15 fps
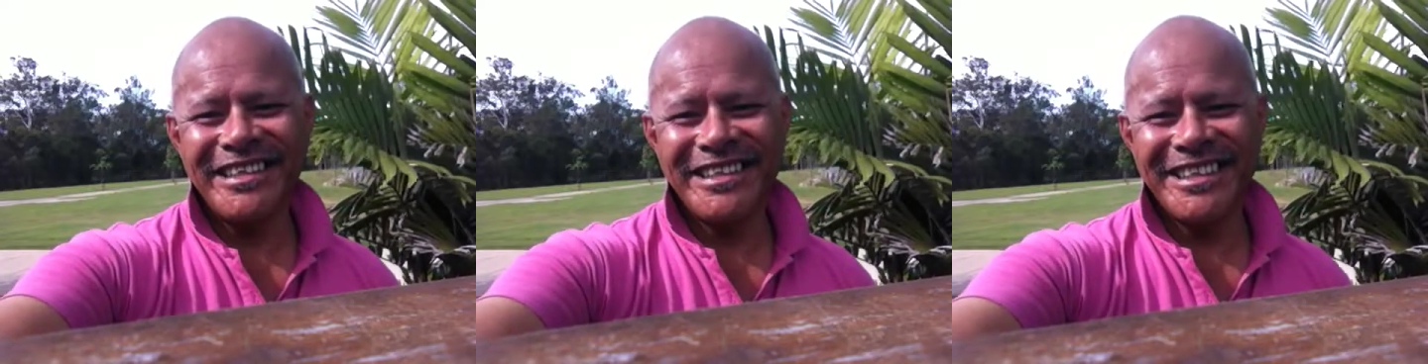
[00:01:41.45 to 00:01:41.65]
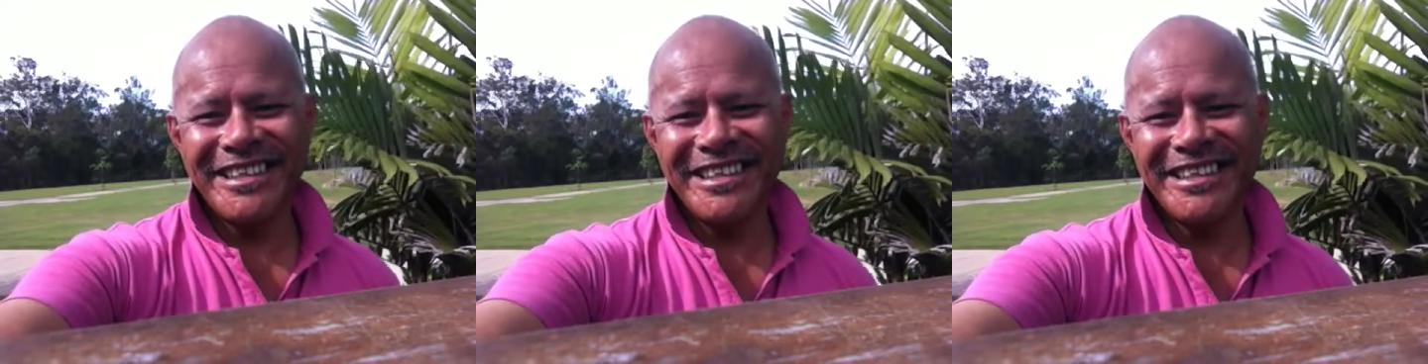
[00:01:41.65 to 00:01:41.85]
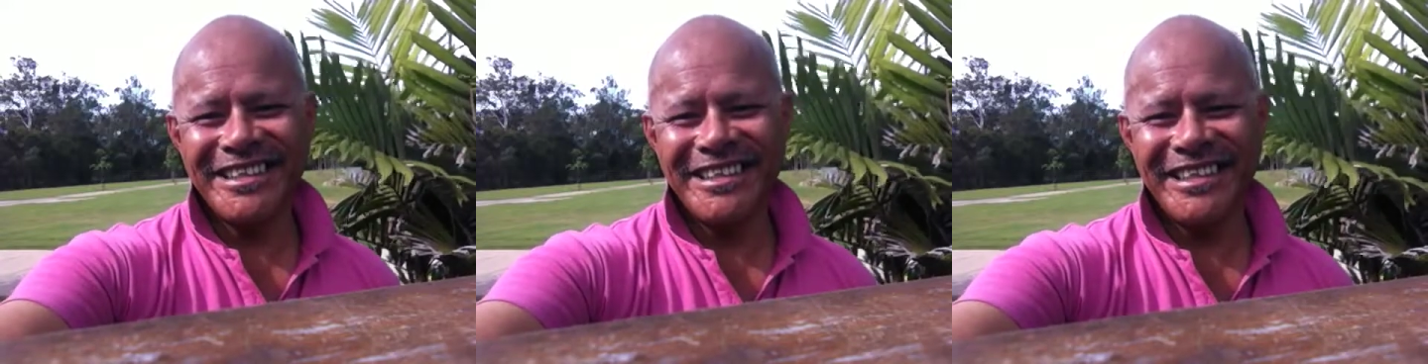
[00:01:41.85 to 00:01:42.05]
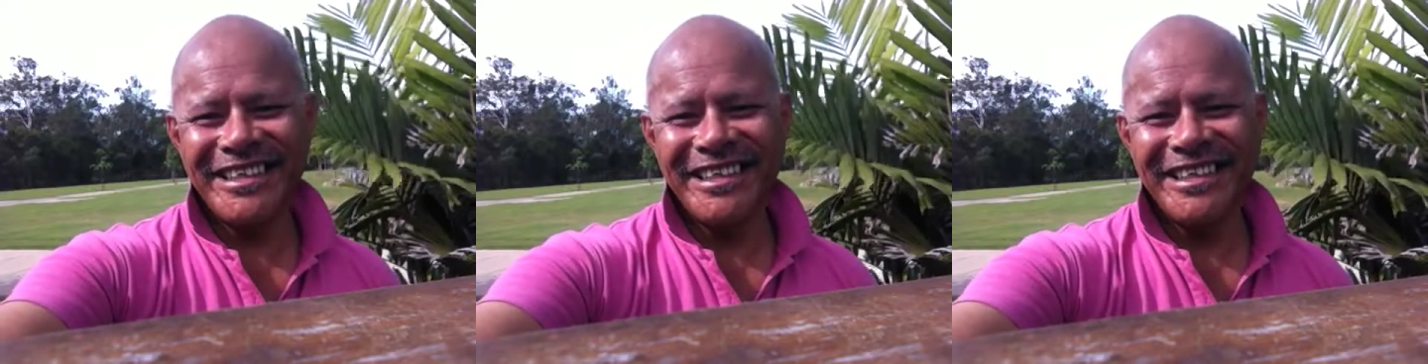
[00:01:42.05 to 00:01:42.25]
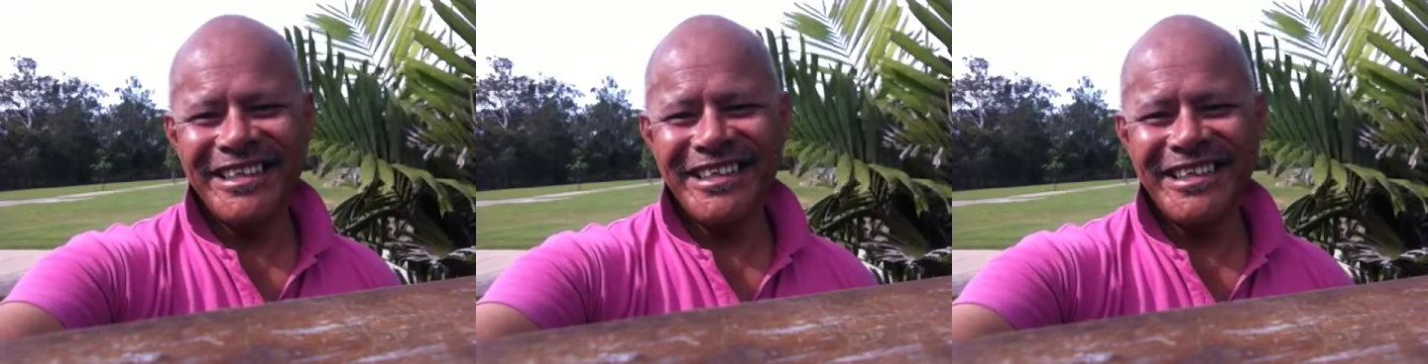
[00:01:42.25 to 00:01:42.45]
Cheers.
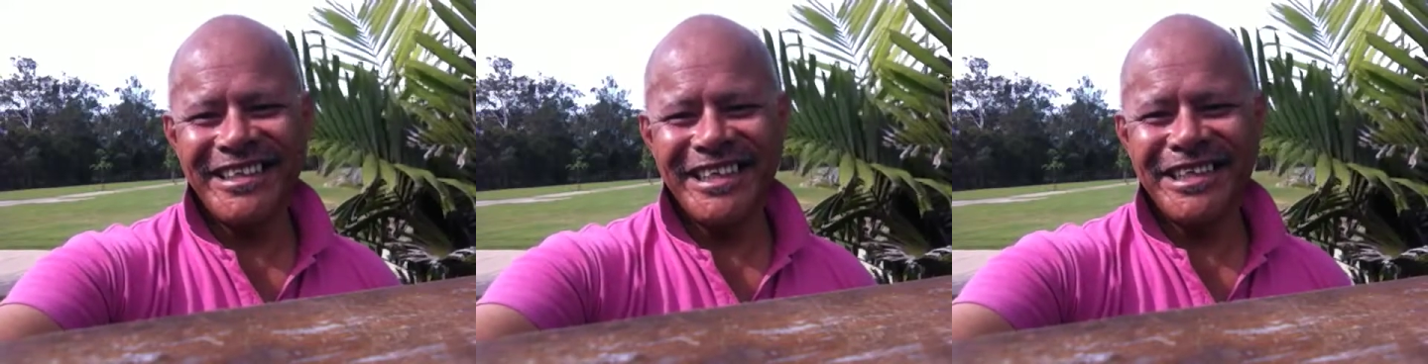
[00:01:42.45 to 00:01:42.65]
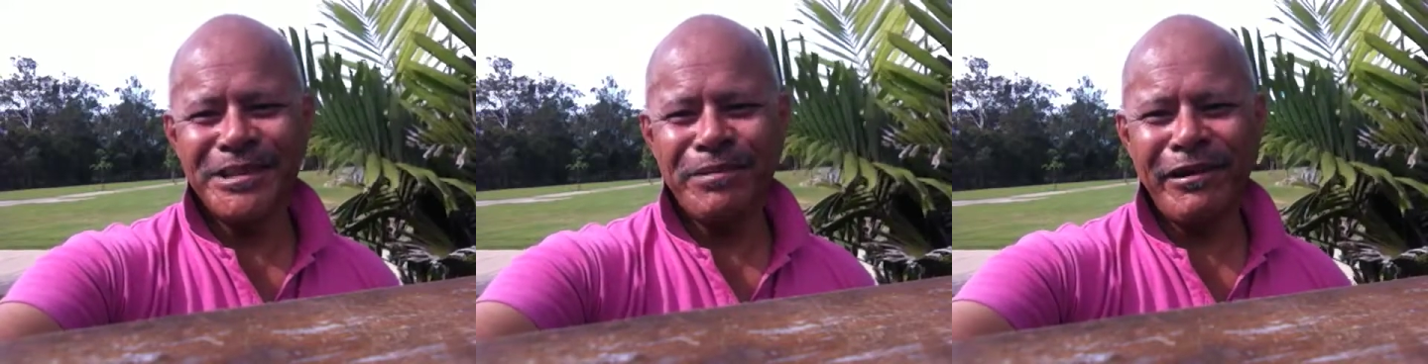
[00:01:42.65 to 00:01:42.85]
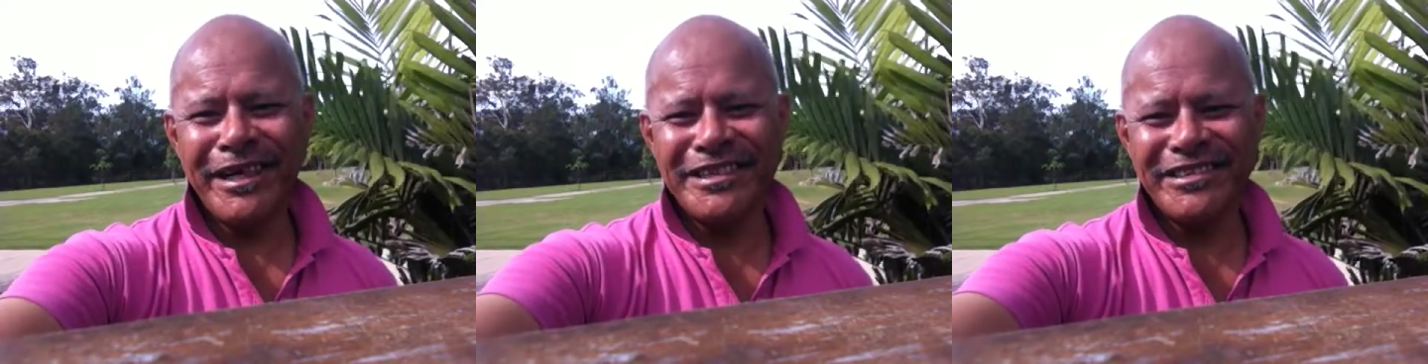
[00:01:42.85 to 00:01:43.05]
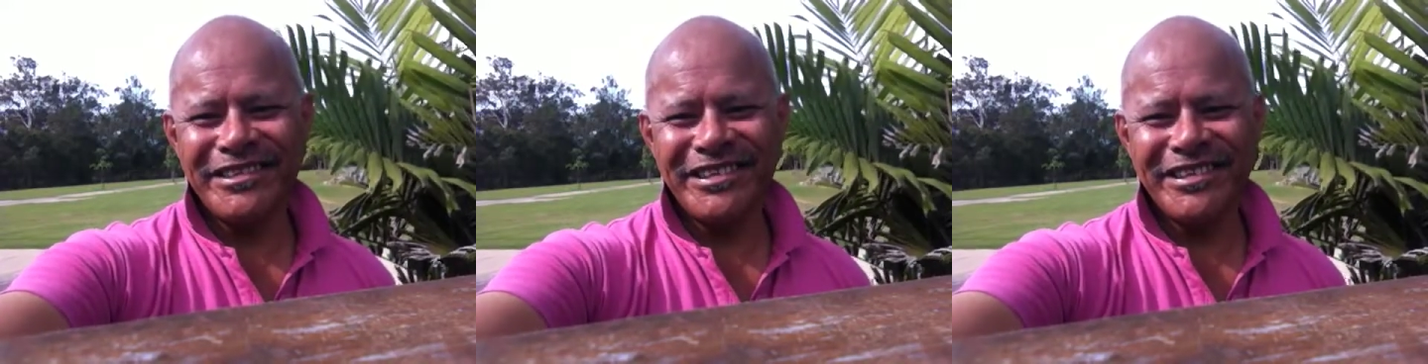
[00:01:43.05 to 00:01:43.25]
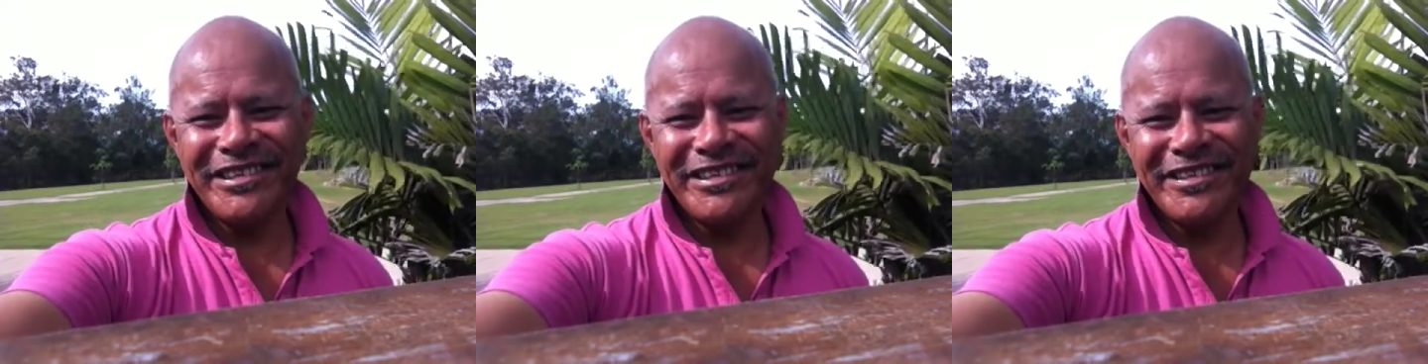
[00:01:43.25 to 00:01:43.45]

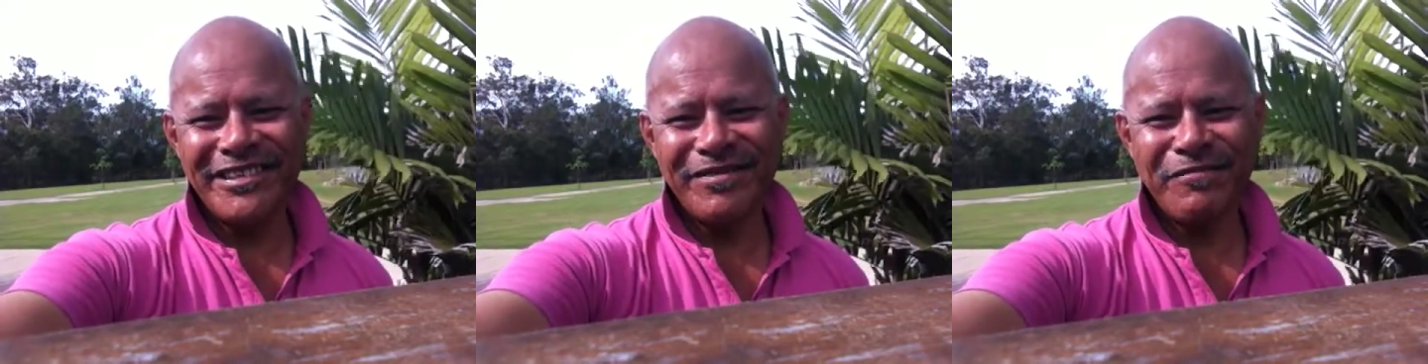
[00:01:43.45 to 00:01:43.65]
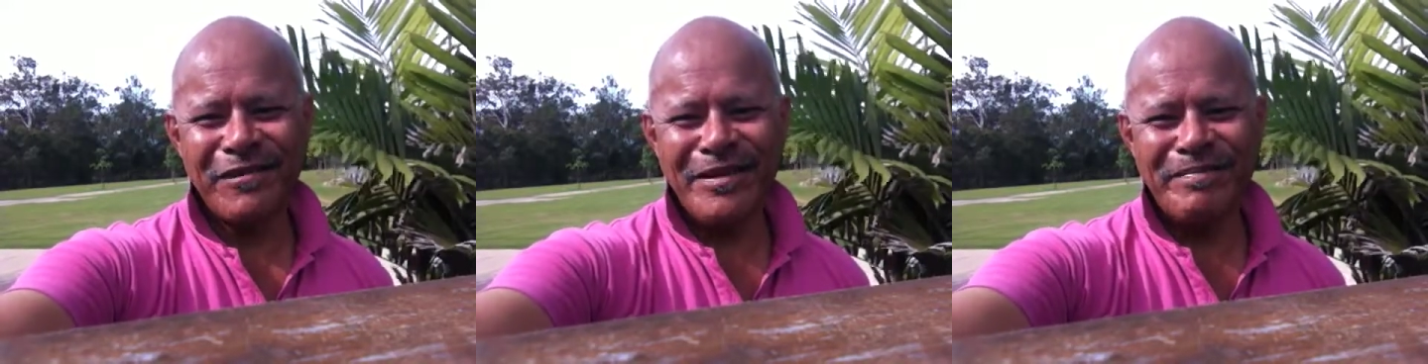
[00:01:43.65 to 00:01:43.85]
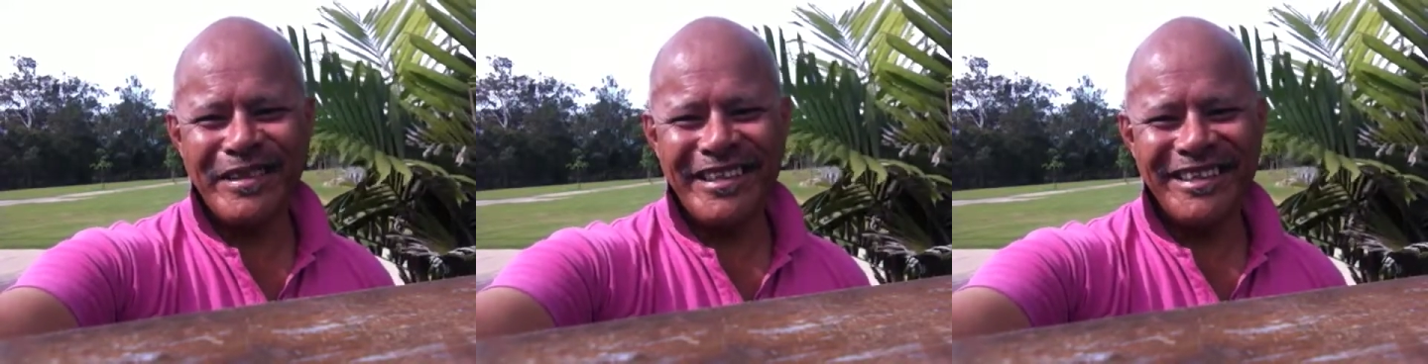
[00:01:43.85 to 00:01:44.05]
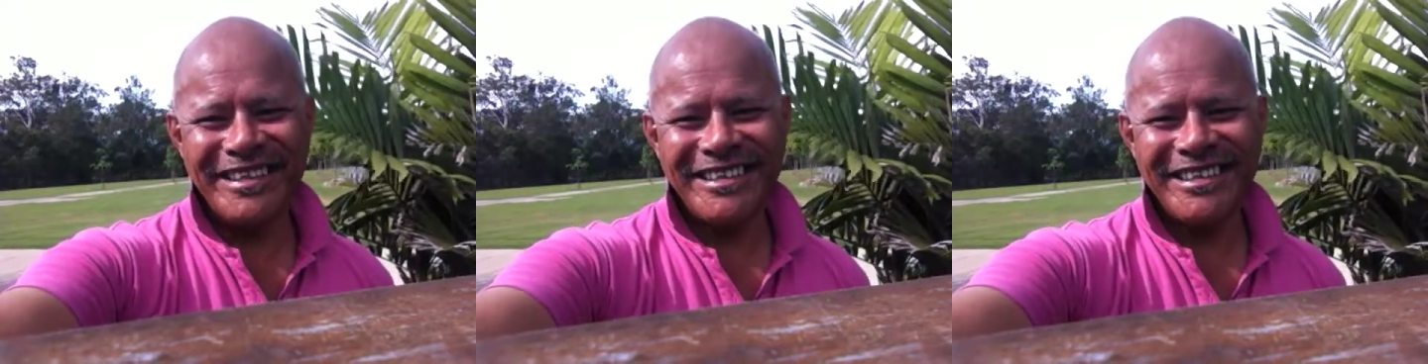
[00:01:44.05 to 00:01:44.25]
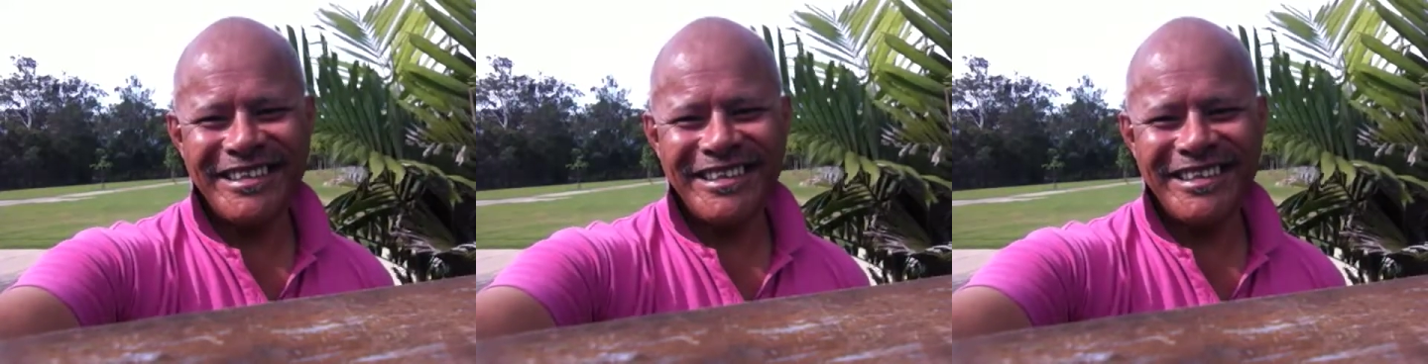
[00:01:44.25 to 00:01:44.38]
Inspirational dude, 1 minute.